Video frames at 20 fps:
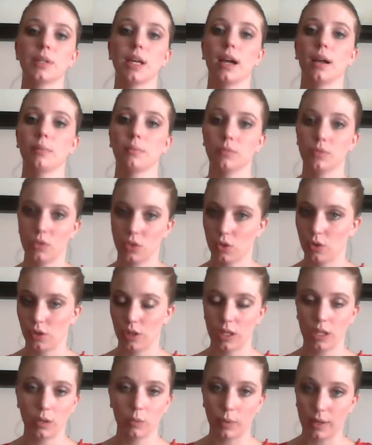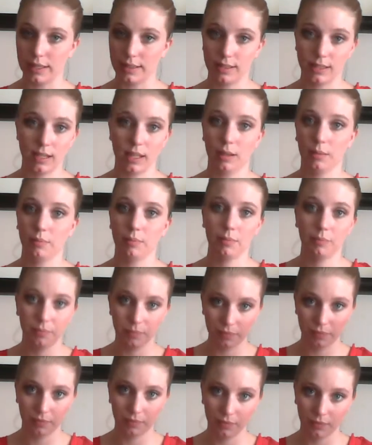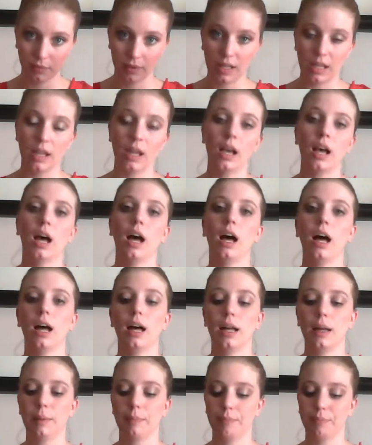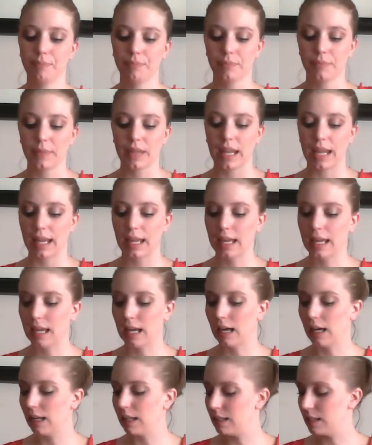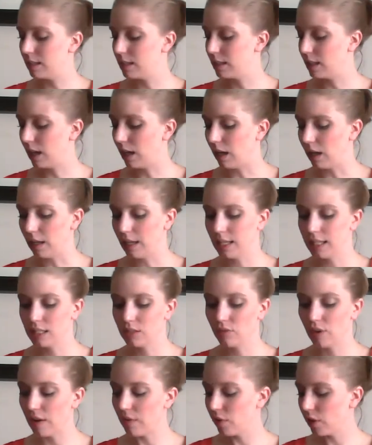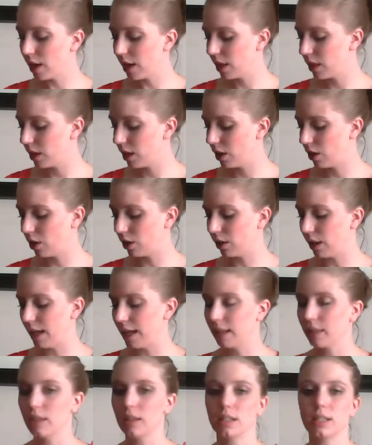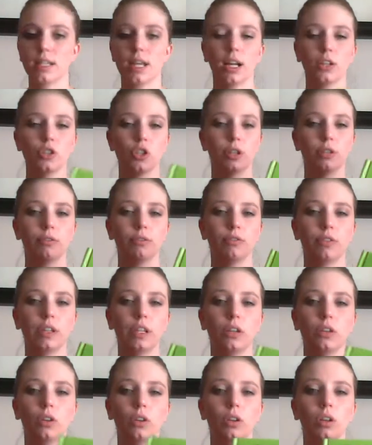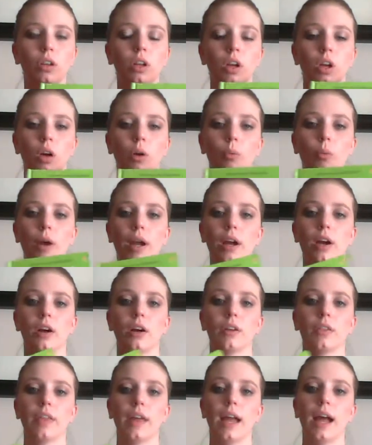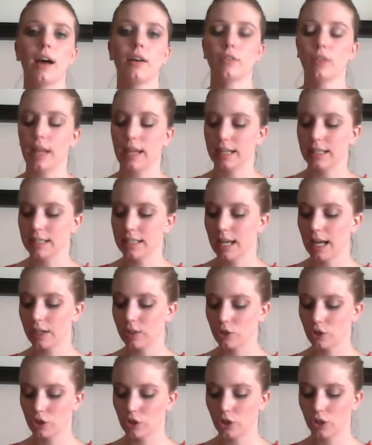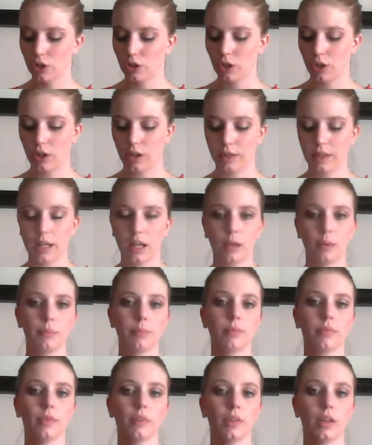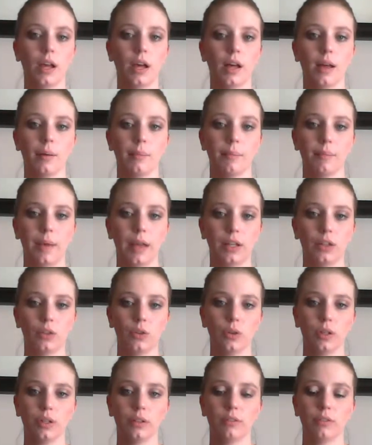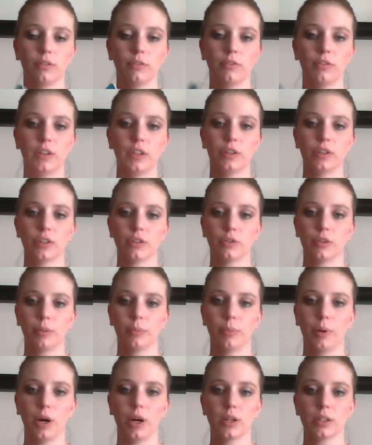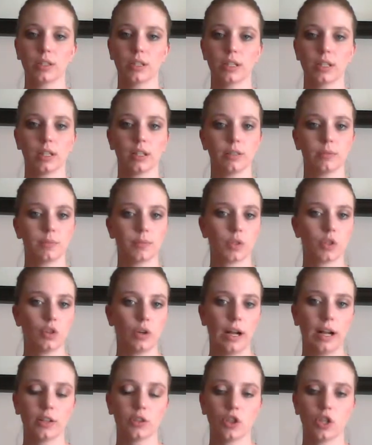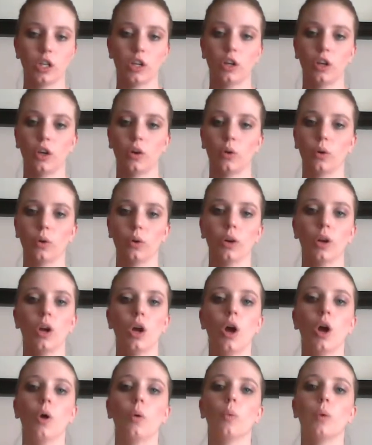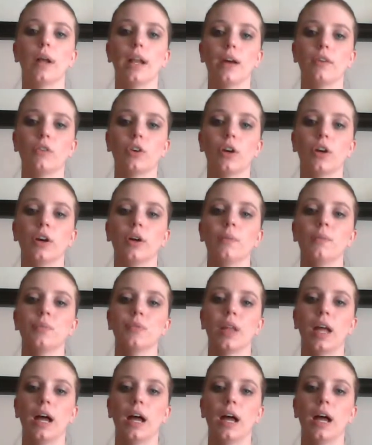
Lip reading: time. He reads them. And his favorite, I think, are like the touch and feel, where they have like texture on them, and you can feel different parts, the scratchy or whatever.